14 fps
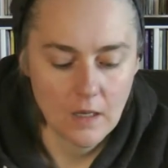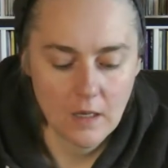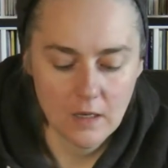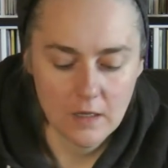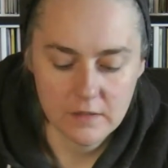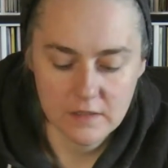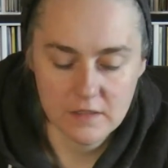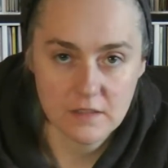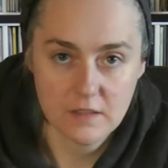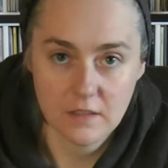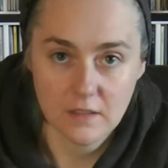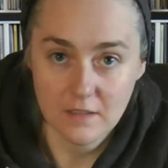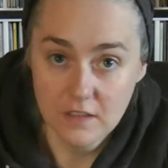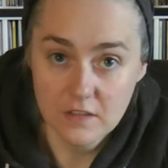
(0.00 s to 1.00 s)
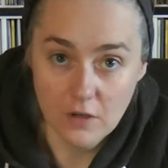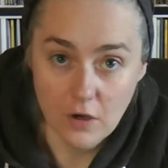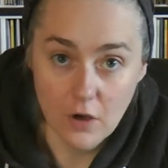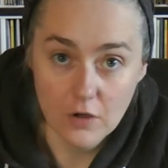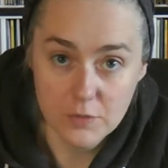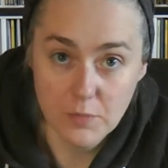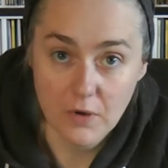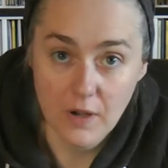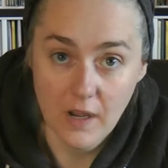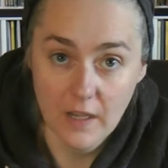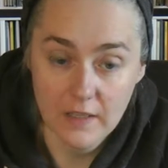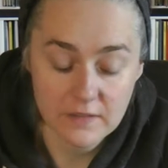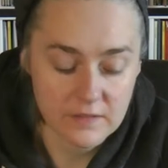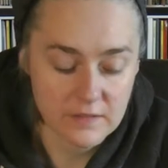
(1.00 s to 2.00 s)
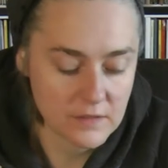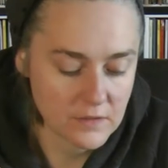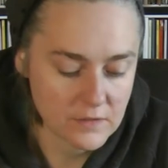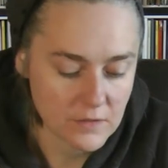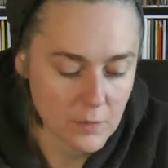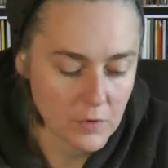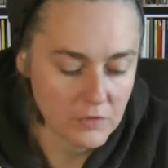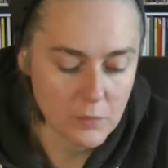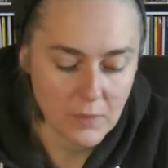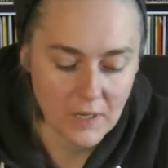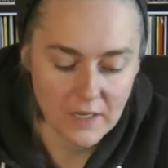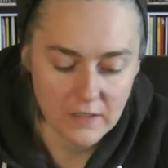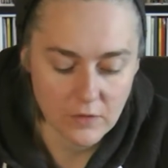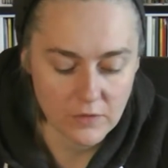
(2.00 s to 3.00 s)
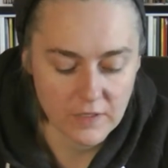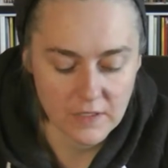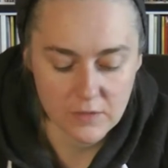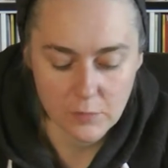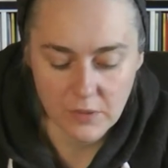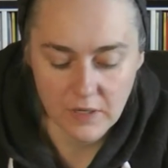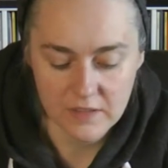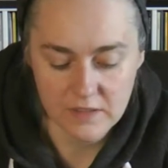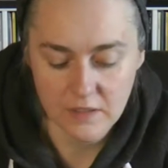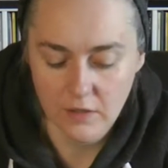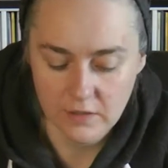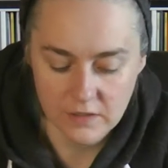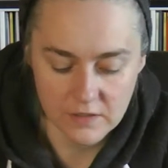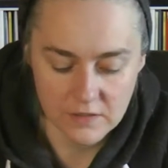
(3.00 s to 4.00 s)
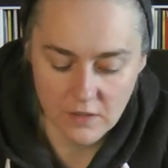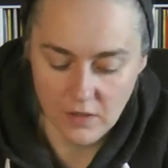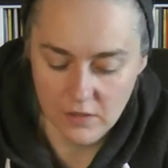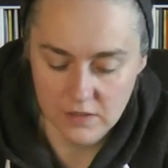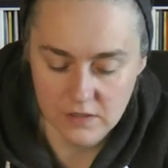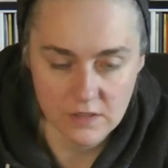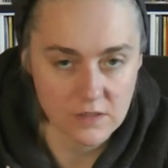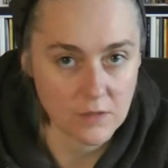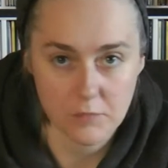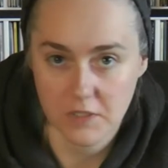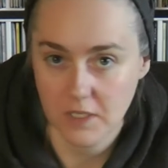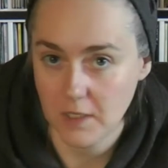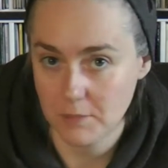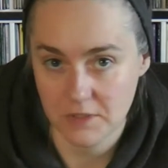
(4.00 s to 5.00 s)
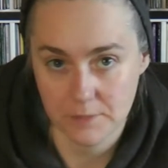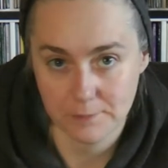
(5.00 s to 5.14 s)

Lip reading: This is the Discogs price. Some of you might know that the pricing on Discogs is sometimes